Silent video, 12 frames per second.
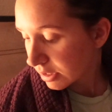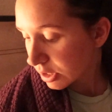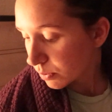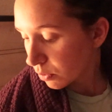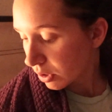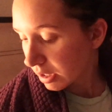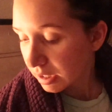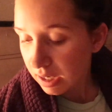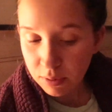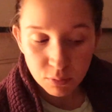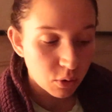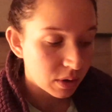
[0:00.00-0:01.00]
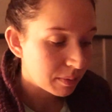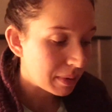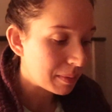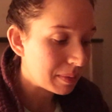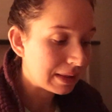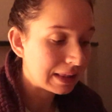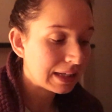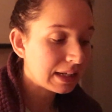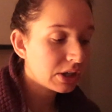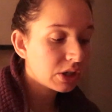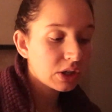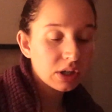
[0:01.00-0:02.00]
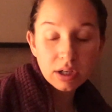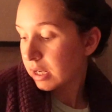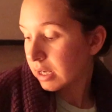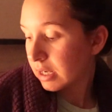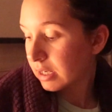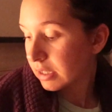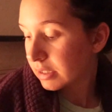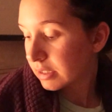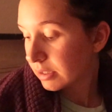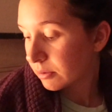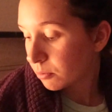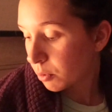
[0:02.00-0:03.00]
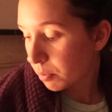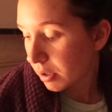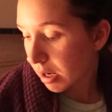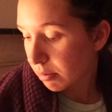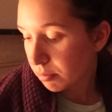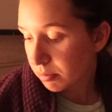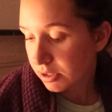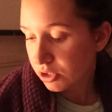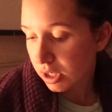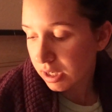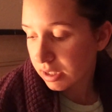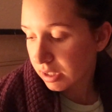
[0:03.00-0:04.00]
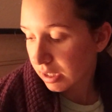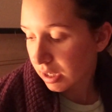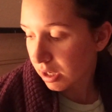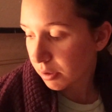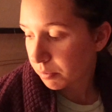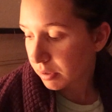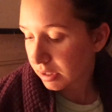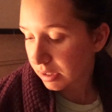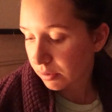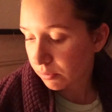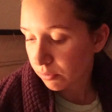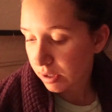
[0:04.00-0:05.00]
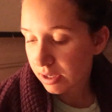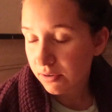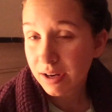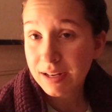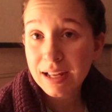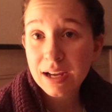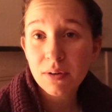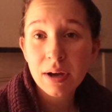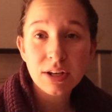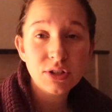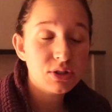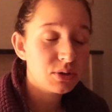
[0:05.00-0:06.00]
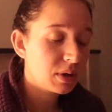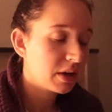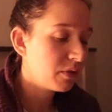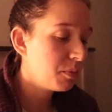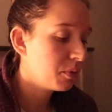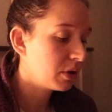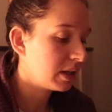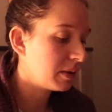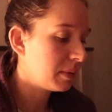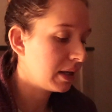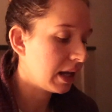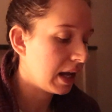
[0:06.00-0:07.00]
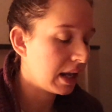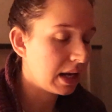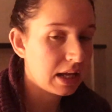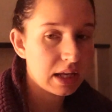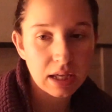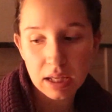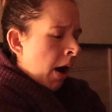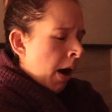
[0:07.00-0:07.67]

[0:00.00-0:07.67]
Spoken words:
this morning. I wrote in my planner. I will probably try to get up and get ready right now. I do have a pretty big headache.